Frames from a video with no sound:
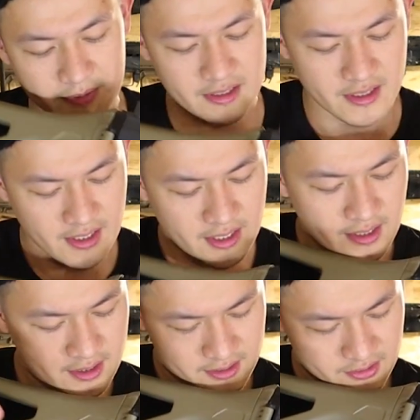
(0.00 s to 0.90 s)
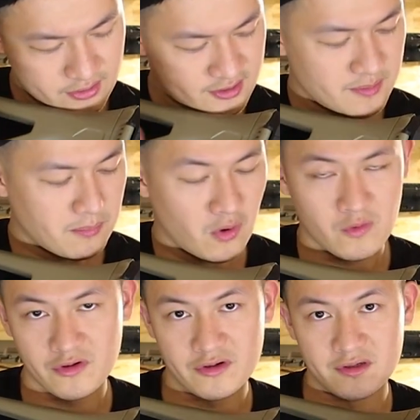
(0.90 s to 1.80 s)
mean, there's the
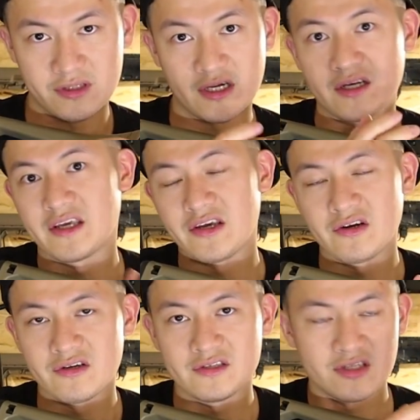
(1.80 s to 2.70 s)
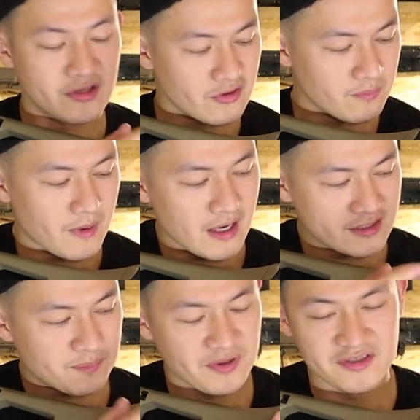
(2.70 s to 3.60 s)
motor, the gears, the
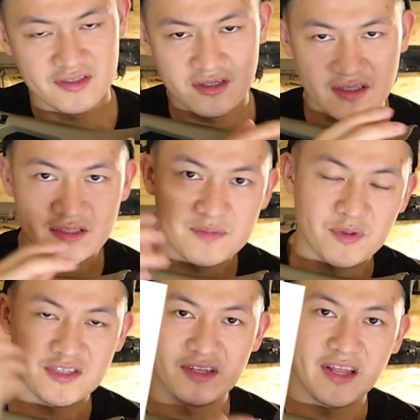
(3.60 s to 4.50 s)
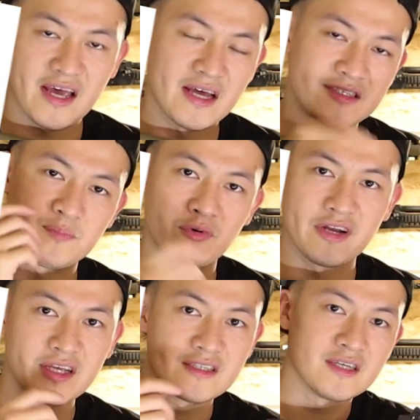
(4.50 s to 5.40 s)
gearbox, pistons, piston heads,
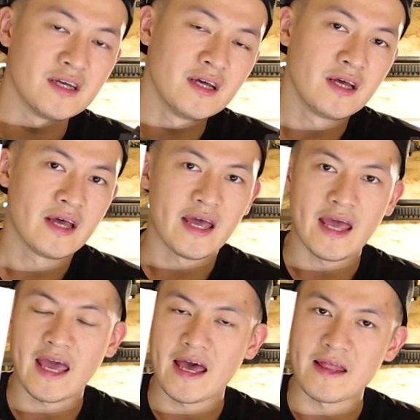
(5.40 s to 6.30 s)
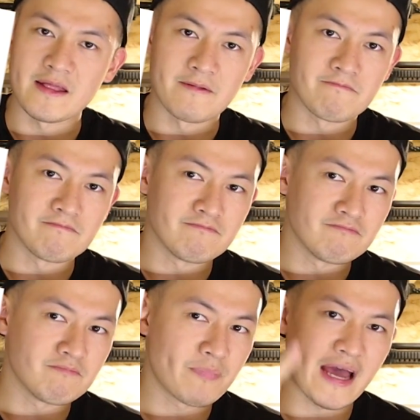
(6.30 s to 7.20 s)
springs, and
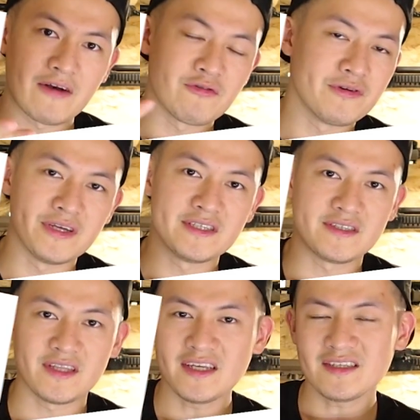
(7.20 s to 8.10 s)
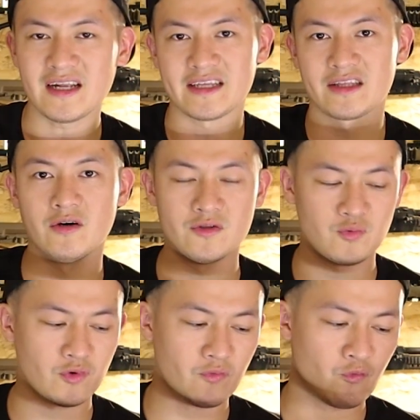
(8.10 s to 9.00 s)
batteries, things like those
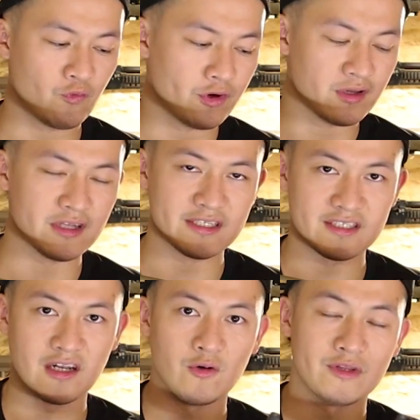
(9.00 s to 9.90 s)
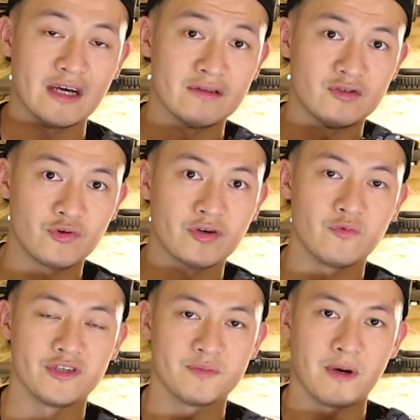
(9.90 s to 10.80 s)
would really slow down the trigger
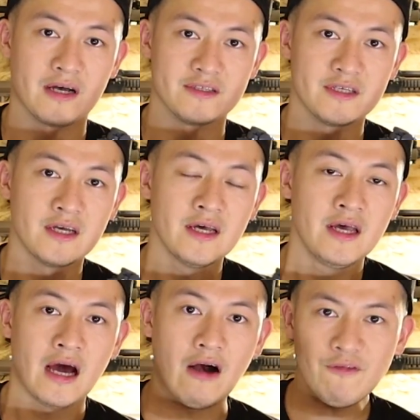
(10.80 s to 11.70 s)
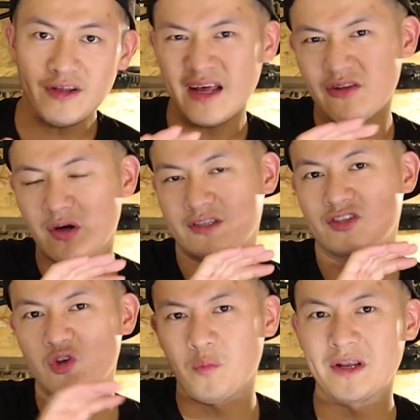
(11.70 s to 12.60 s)
response. However, that there are
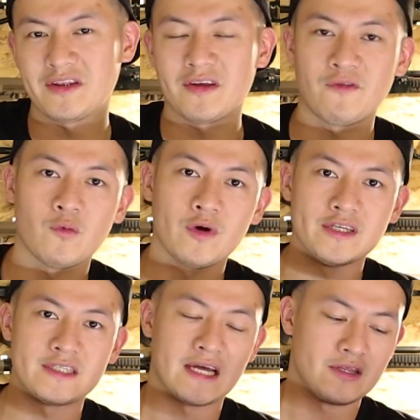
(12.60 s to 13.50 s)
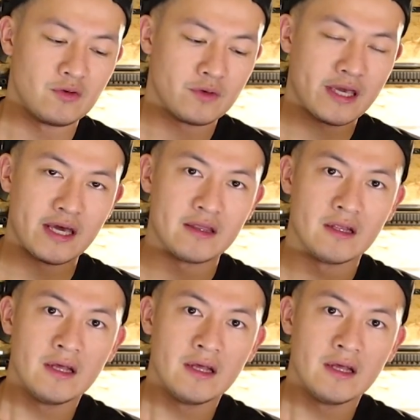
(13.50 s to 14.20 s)
so many different ways that you can